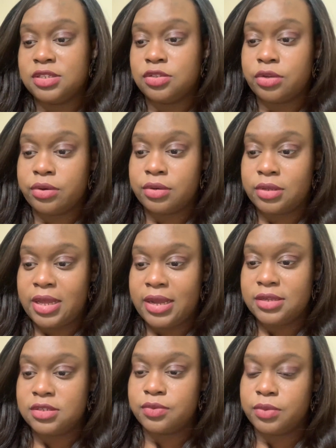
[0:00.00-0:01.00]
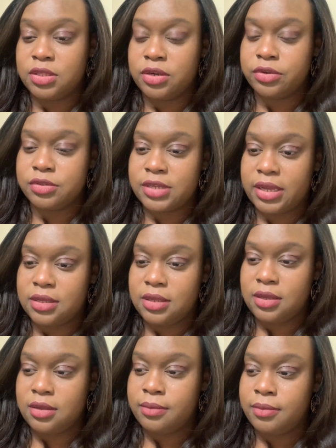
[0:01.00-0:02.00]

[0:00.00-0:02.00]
internalized within her psyche.